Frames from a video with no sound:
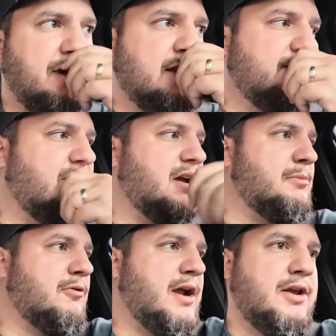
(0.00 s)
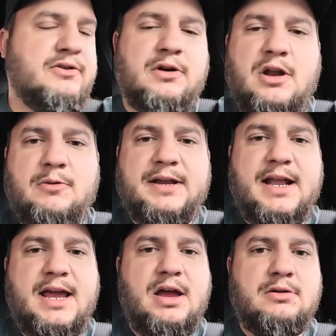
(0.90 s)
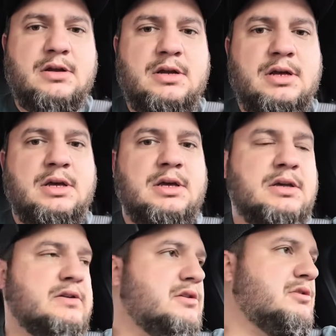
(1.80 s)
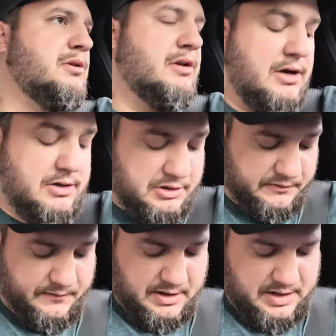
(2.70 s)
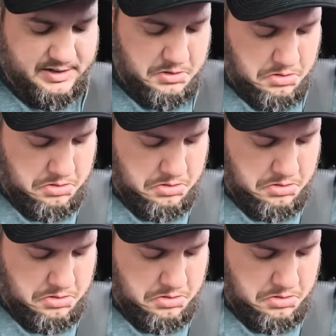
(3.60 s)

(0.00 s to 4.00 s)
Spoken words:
I got the volume of my radio turned all the way down, so you should be able to hear it just fine.